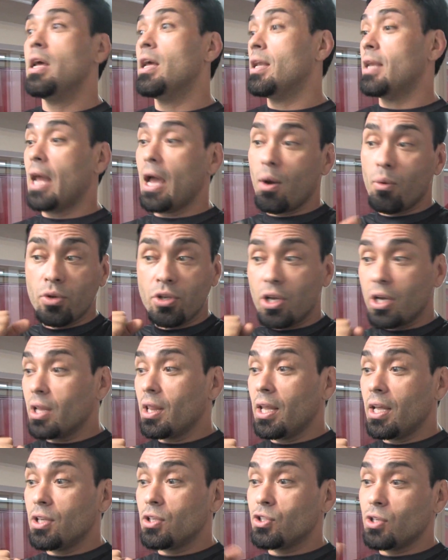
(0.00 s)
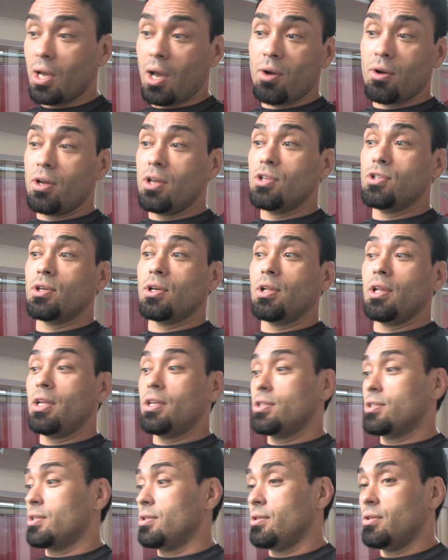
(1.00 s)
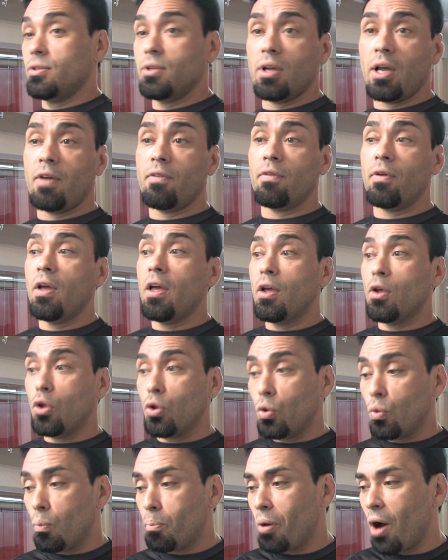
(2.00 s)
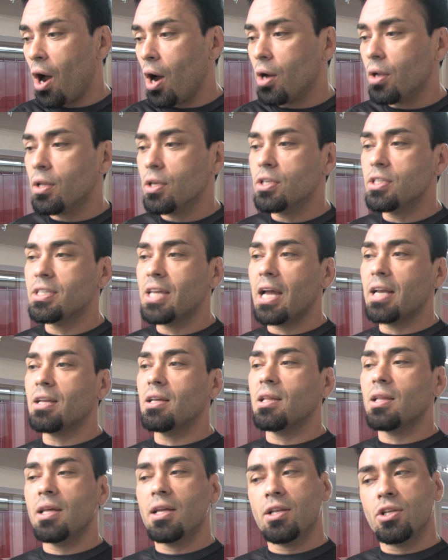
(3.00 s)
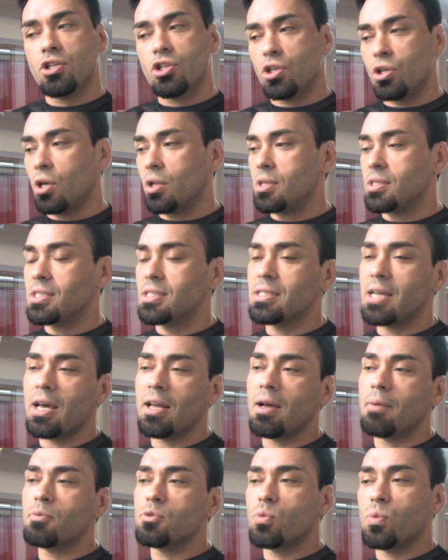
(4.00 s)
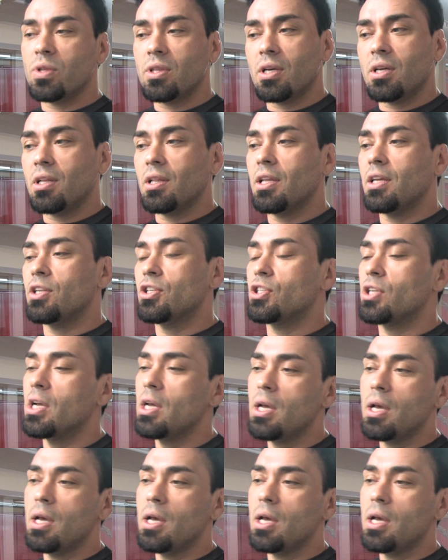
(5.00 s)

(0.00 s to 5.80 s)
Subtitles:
Now when you clinch, how good is your clinch? Have you polished that clinch and all the setups with the clinch?